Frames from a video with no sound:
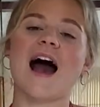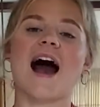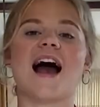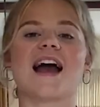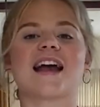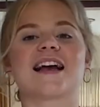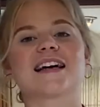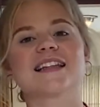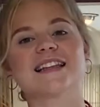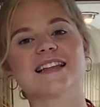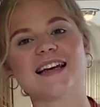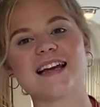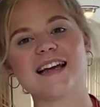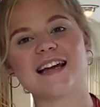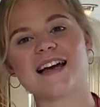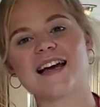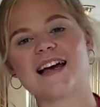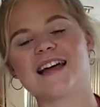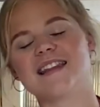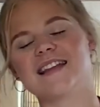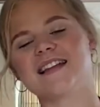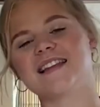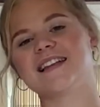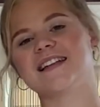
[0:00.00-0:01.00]
and click
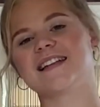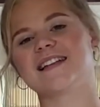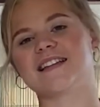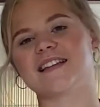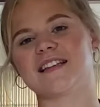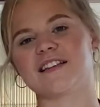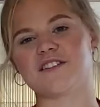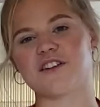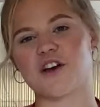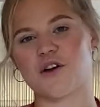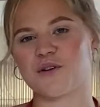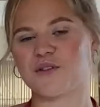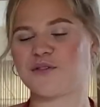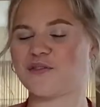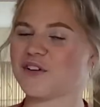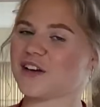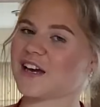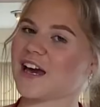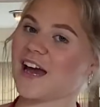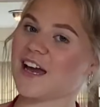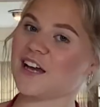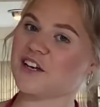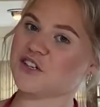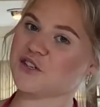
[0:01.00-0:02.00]
the little
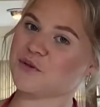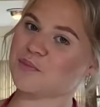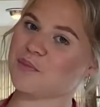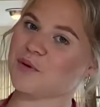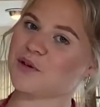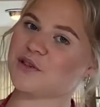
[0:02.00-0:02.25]
notification